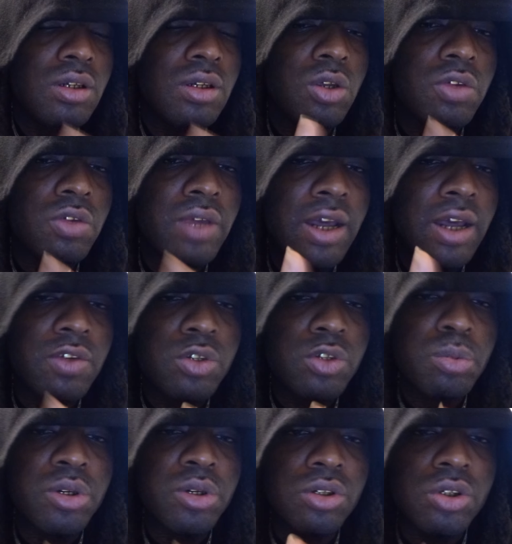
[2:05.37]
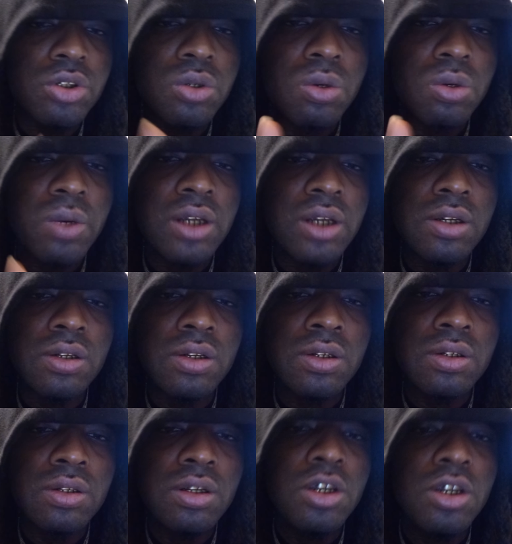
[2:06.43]
you even have a spiritual
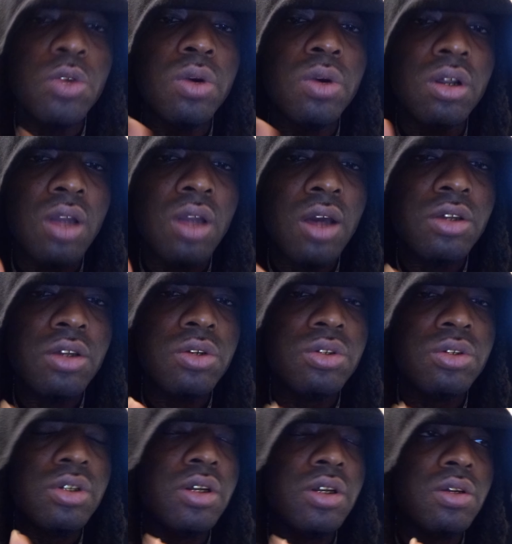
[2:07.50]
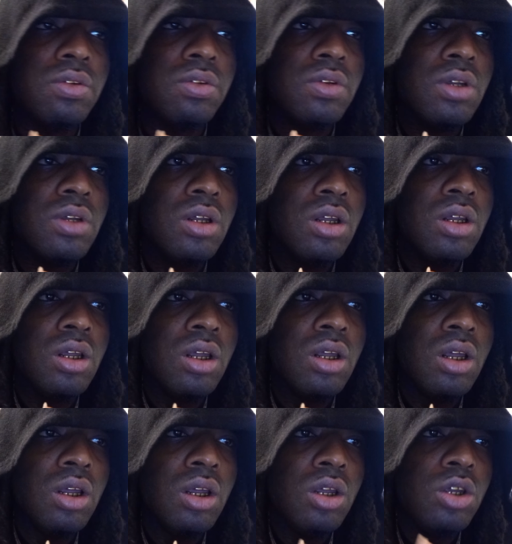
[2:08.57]
awakening, you unlock yourself,
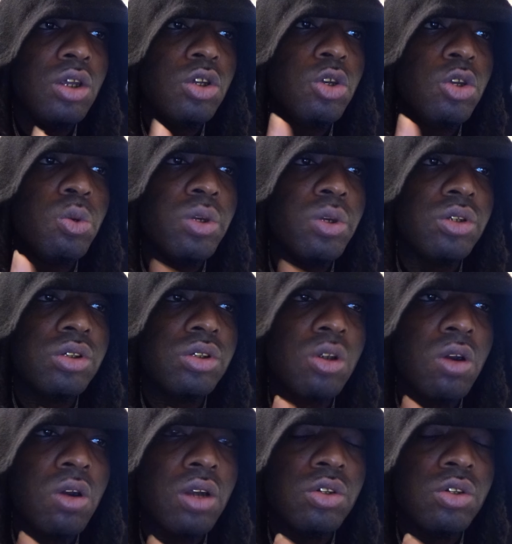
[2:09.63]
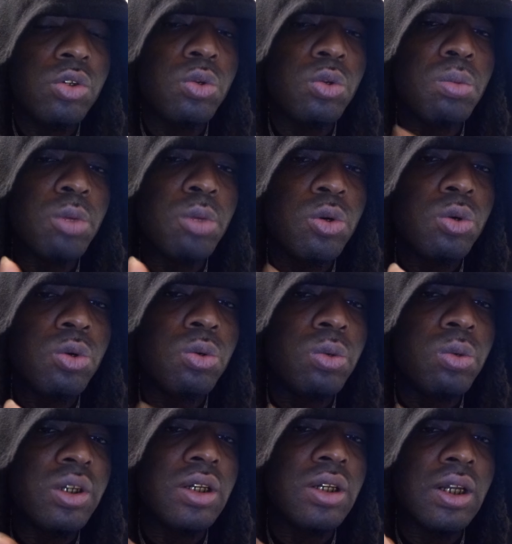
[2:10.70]
you will start to
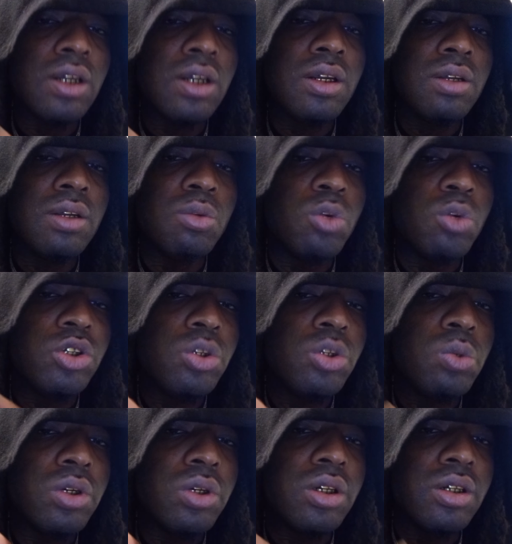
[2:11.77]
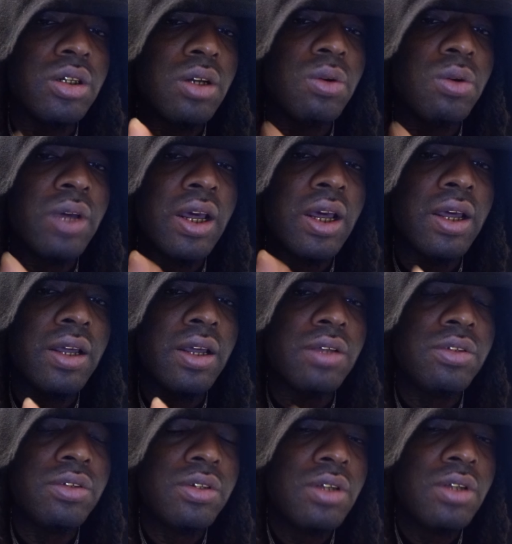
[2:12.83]
move within what you would know
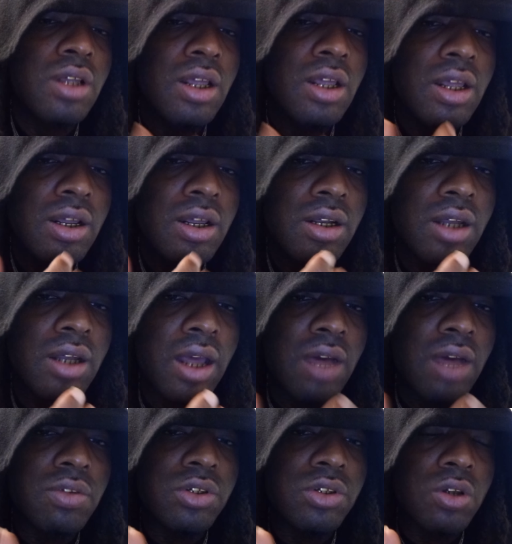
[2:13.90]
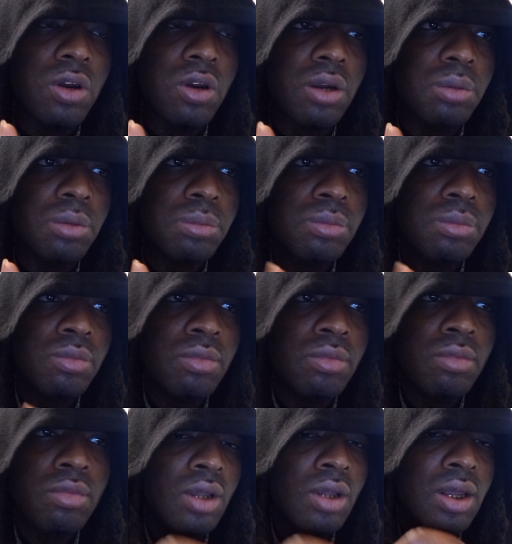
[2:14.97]
as the avatar.
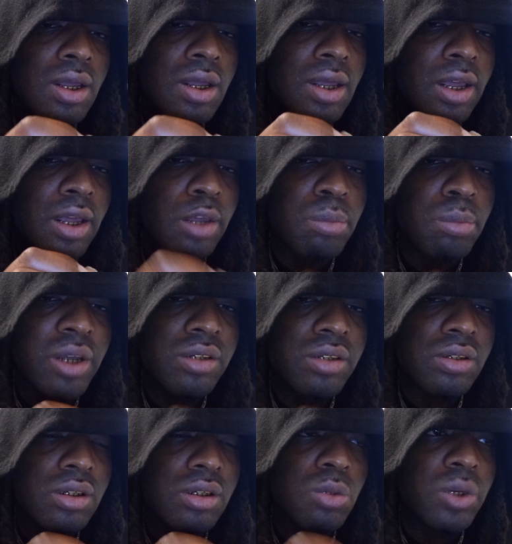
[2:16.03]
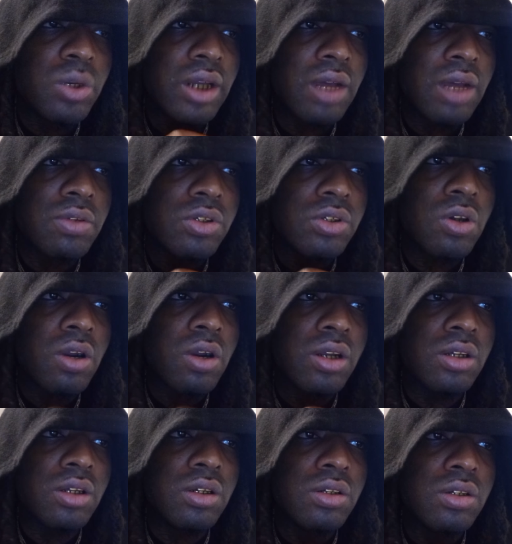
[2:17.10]
And basically what avatar
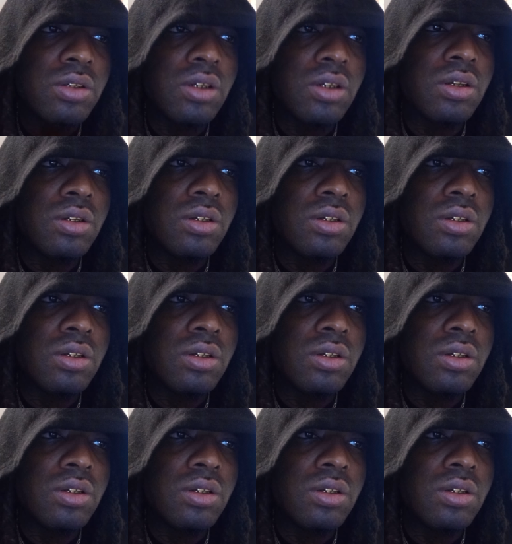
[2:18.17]
is